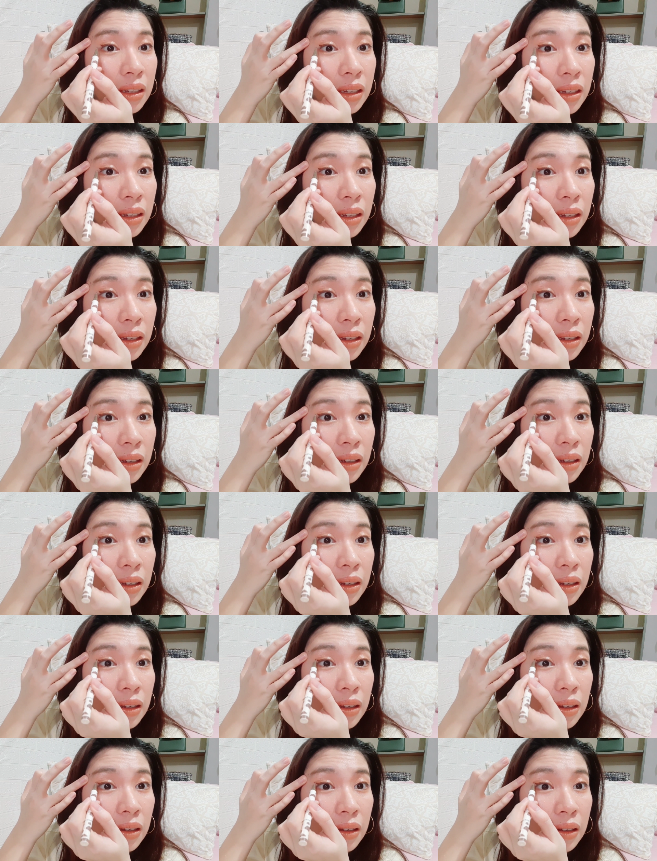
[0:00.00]

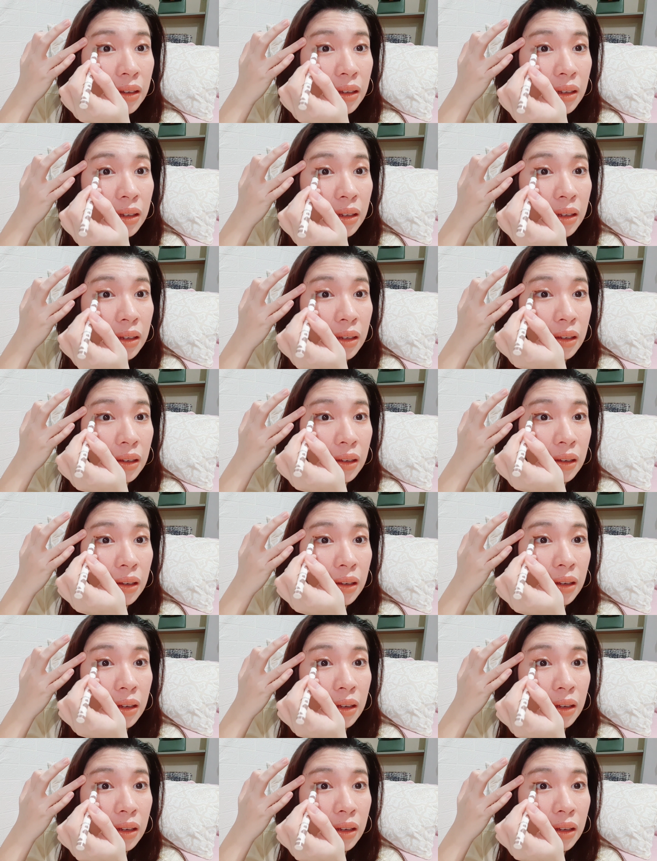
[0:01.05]

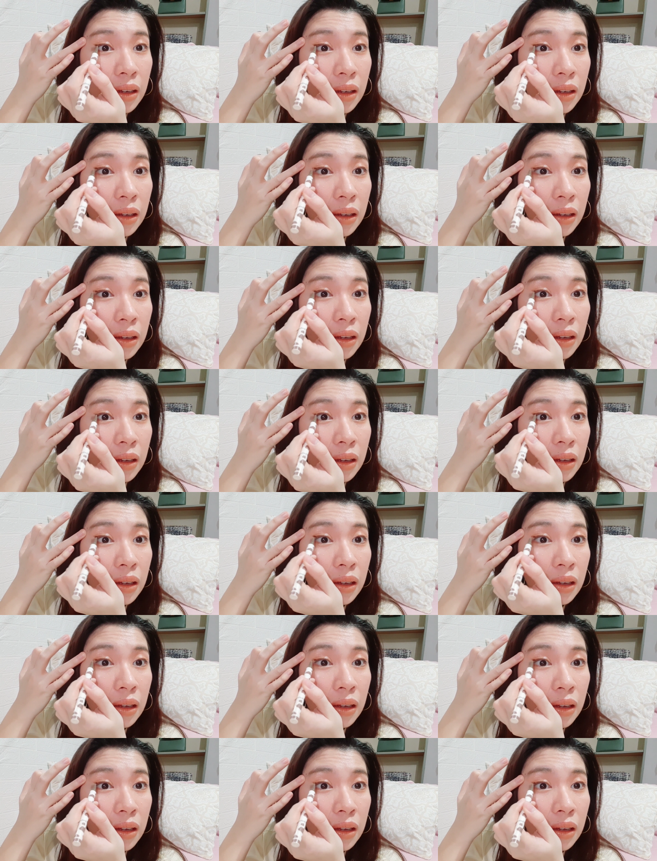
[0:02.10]

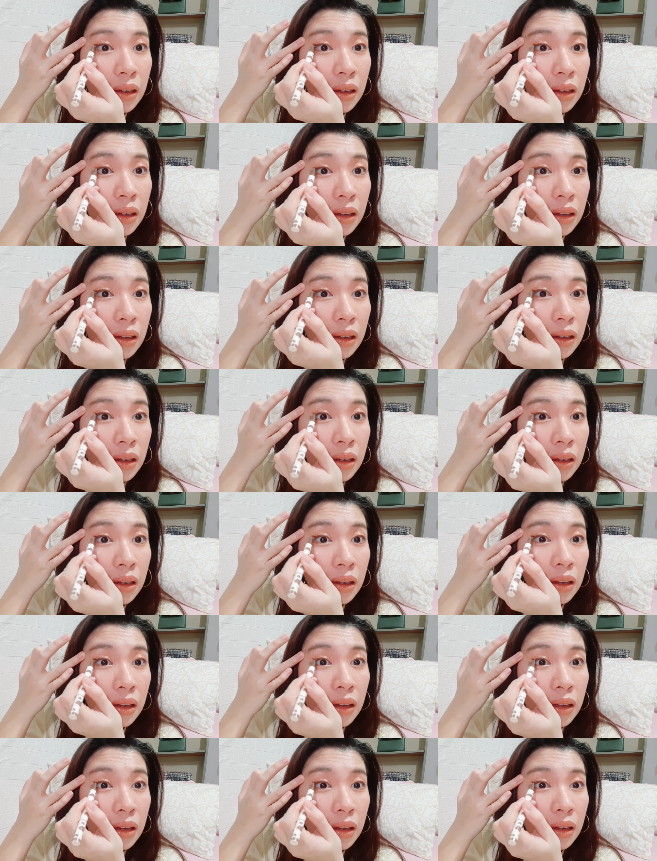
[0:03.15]

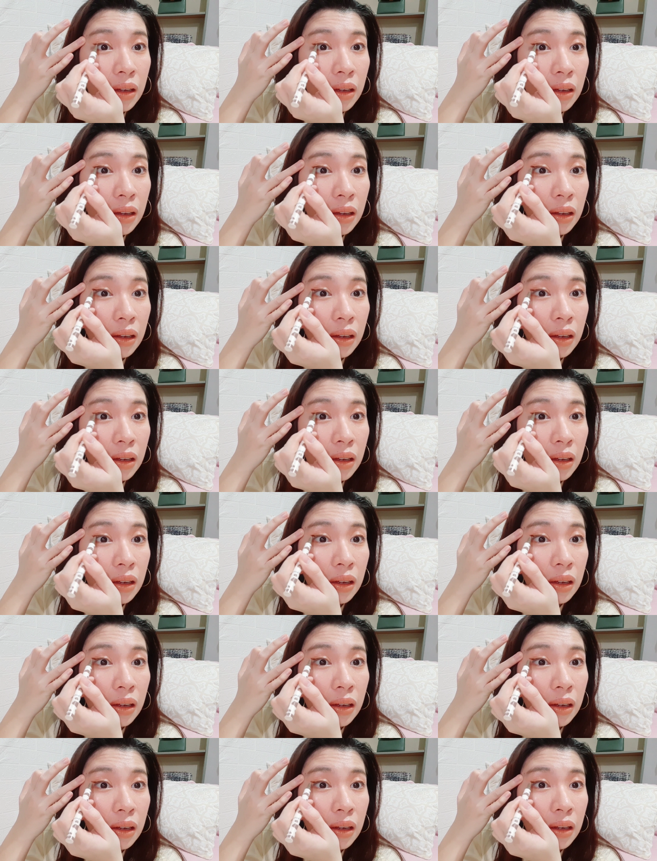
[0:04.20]

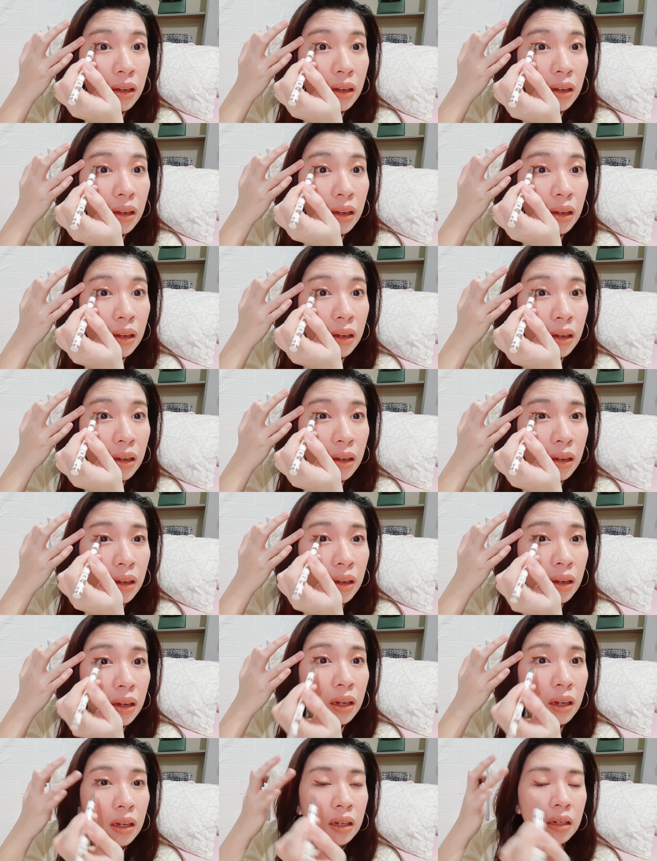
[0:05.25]

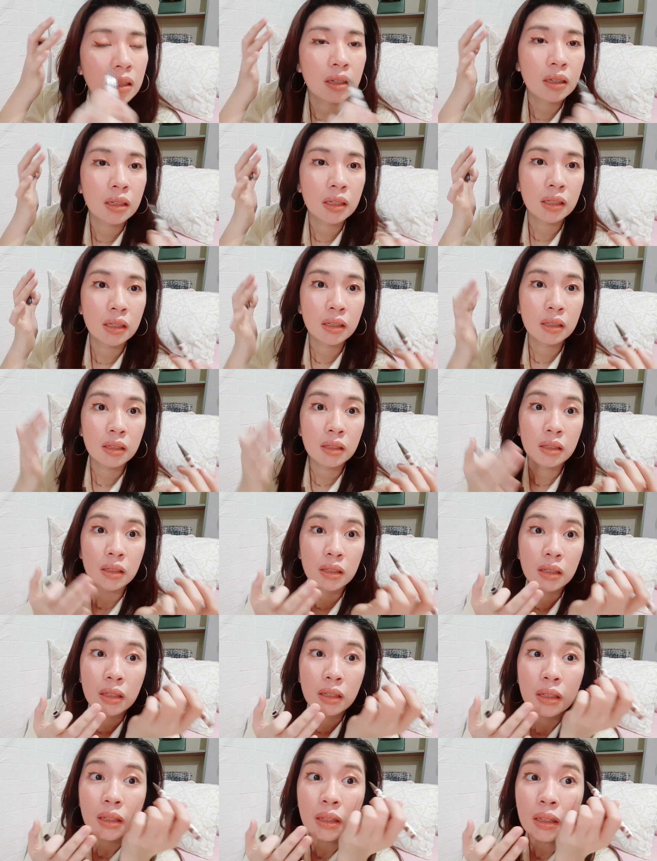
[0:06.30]

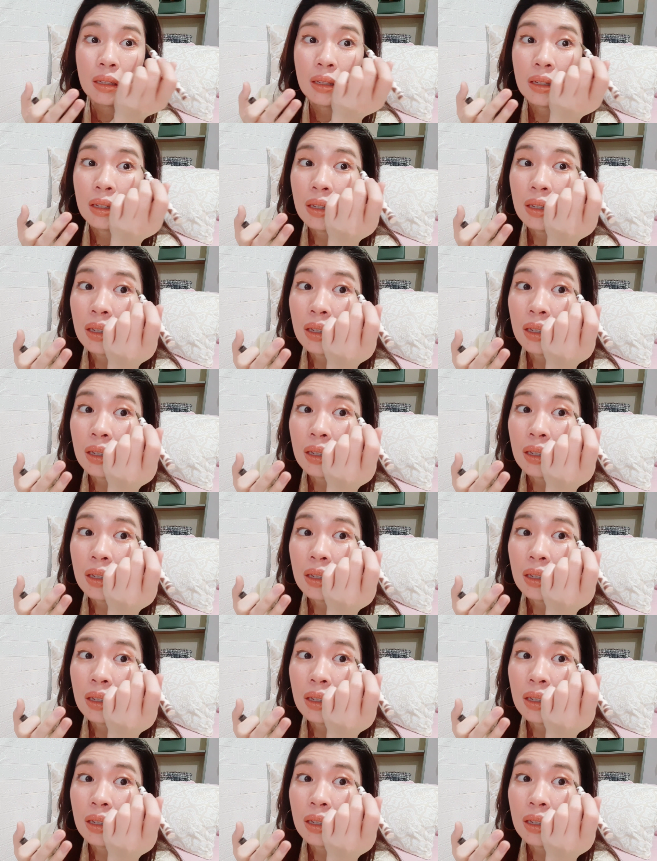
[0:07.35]
Nothing is said.